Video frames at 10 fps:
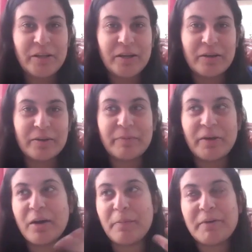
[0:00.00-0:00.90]
Uh,
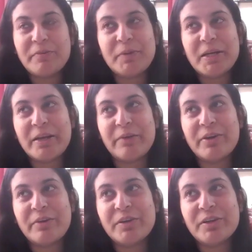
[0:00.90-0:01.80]
Apart from that, never
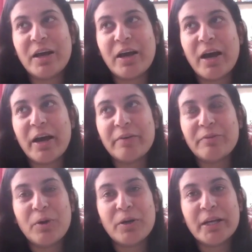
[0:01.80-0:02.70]
ever I
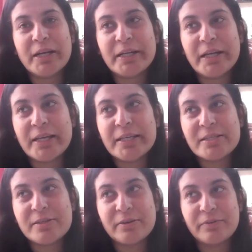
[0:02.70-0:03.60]
have got
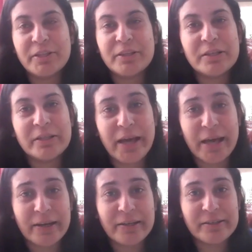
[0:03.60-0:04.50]
enticed with
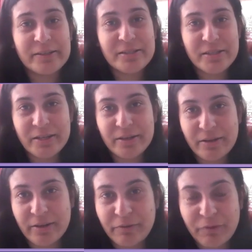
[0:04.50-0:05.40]
characters in
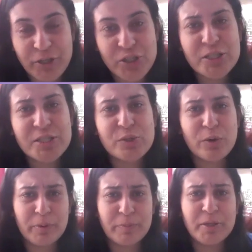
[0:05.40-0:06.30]
fictions
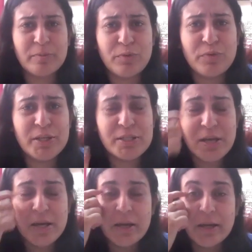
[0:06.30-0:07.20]
or maybe in movies.
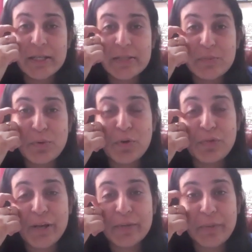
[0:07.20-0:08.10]
It's more
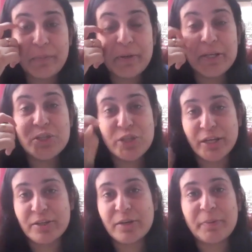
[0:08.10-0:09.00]
of like people in
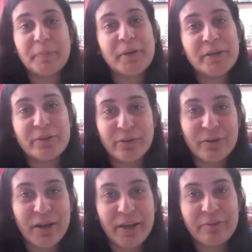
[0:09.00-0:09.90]
general, people in
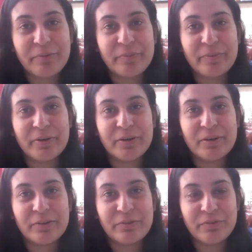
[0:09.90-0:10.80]
real life,
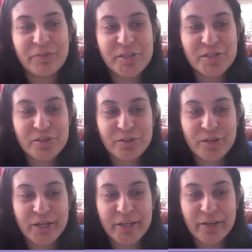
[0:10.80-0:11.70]
which
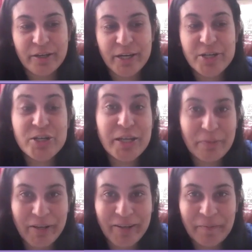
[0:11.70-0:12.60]
really
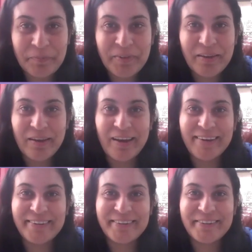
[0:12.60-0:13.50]
intrigue me,
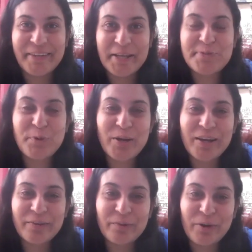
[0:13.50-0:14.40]
and that's what
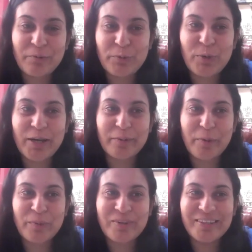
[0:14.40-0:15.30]
I love to write
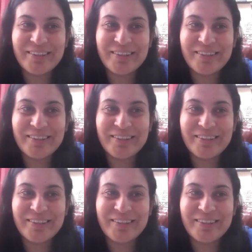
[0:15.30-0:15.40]
about.